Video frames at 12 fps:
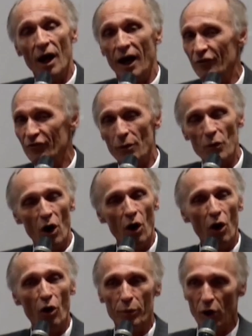uh, from
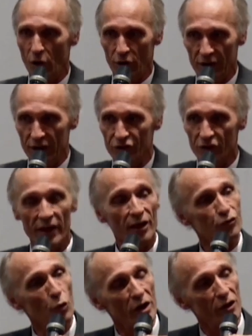all parties. And
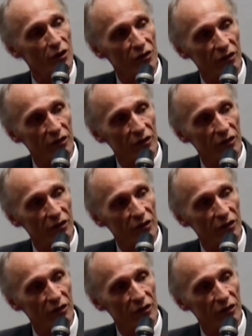that's one of the